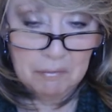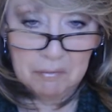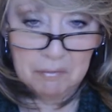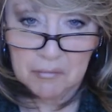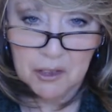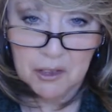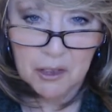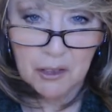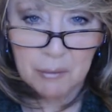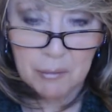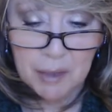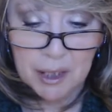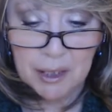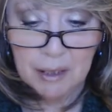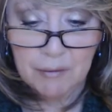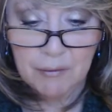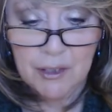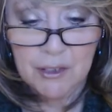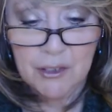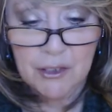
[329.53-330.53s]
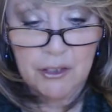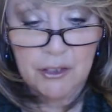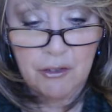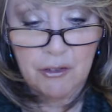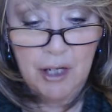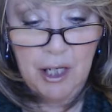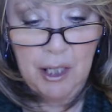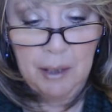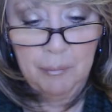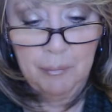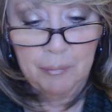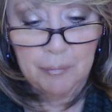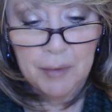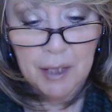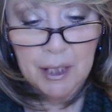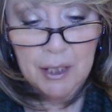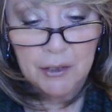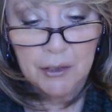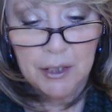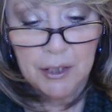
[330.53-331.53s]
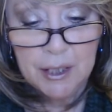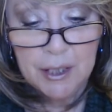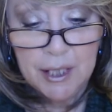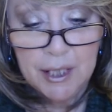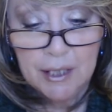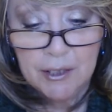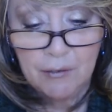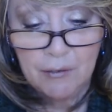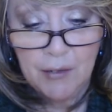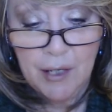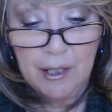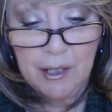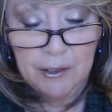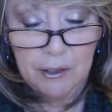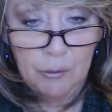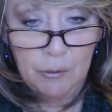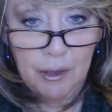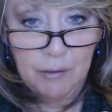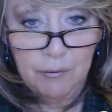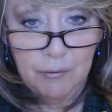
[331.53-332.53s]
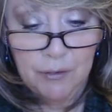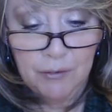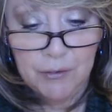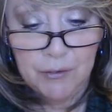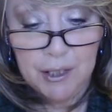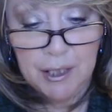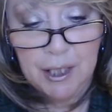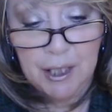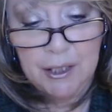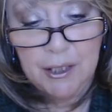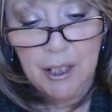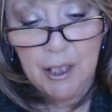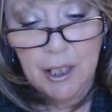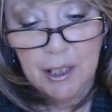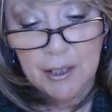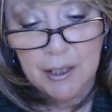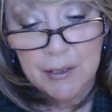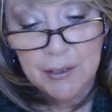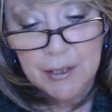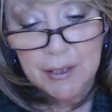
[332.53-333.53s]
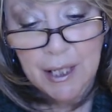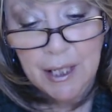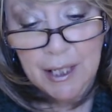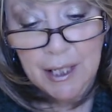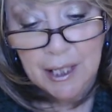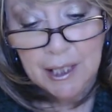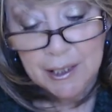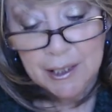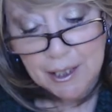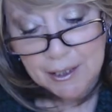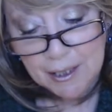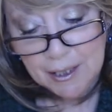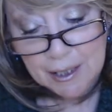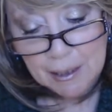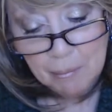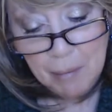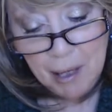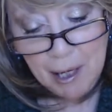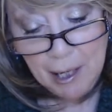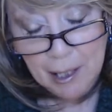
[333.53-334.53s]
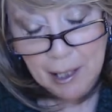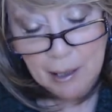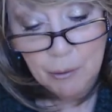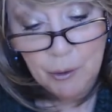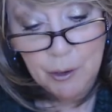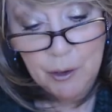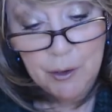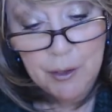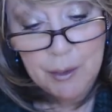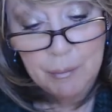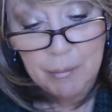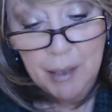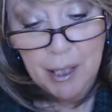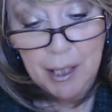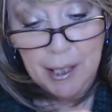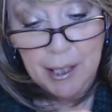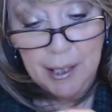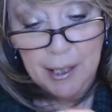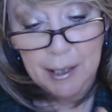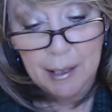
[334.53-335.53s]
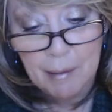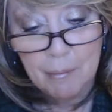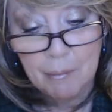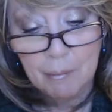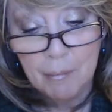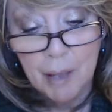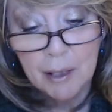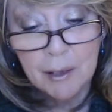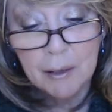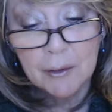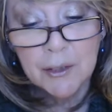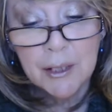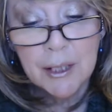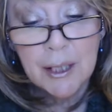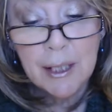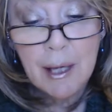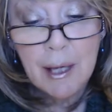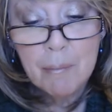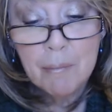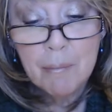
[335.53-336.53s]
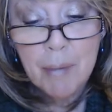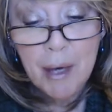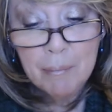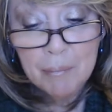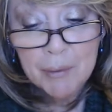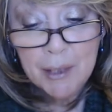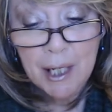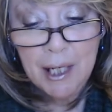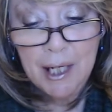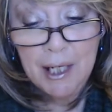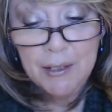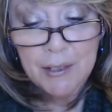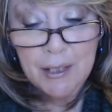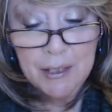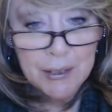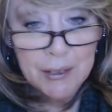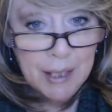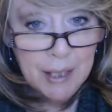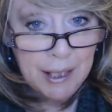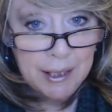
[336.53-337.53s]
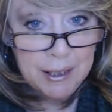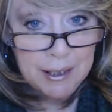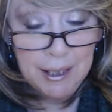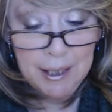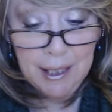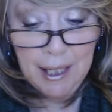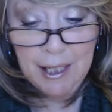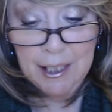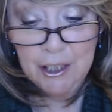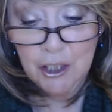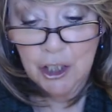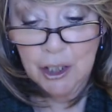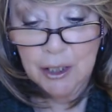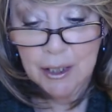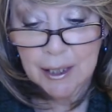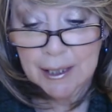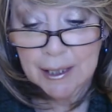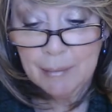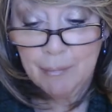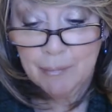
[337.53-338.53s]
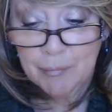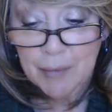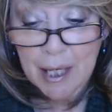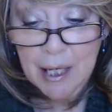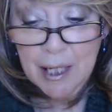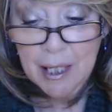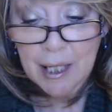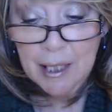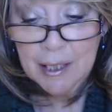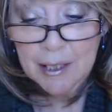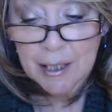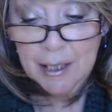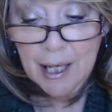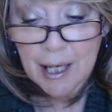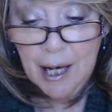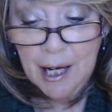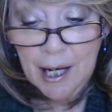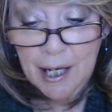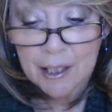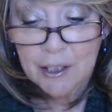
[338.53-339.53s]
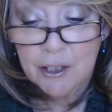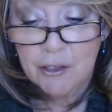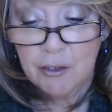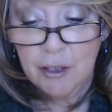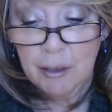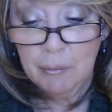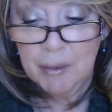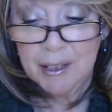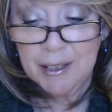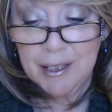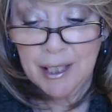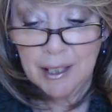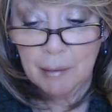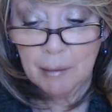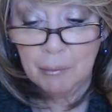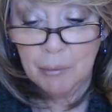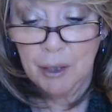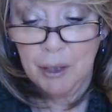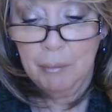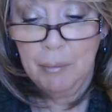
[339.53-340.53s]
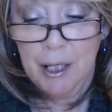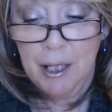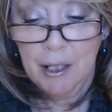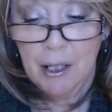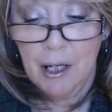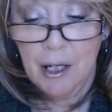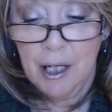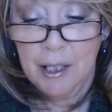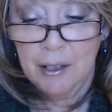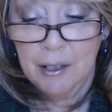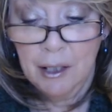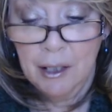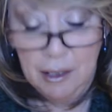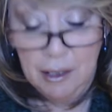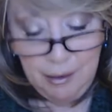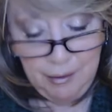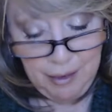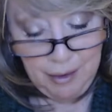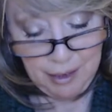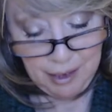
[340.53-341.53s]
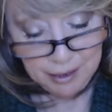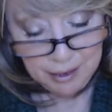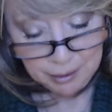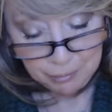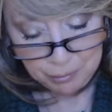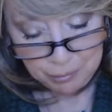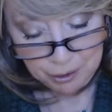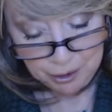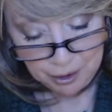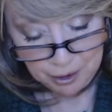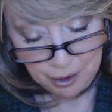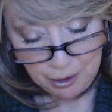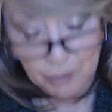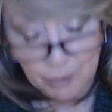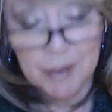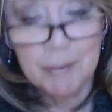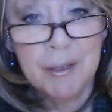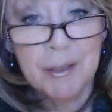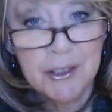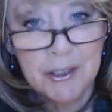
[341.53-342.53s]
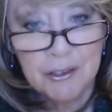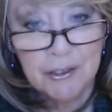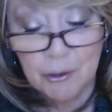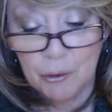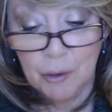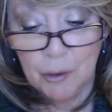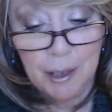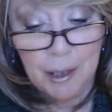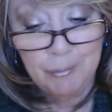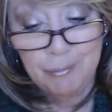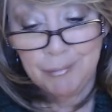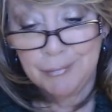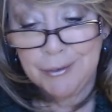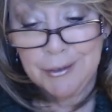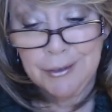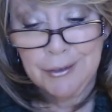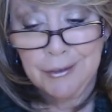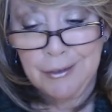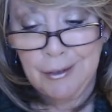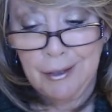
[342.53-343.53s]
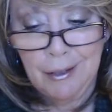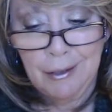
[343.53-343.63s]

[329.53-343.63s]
So I may give this a try. So this has a value of $59. It says it's powered by multi-peptides and tightening agents and the eye treatment, I can't put it back on. How do I put it? Oh, the screw on. Duh.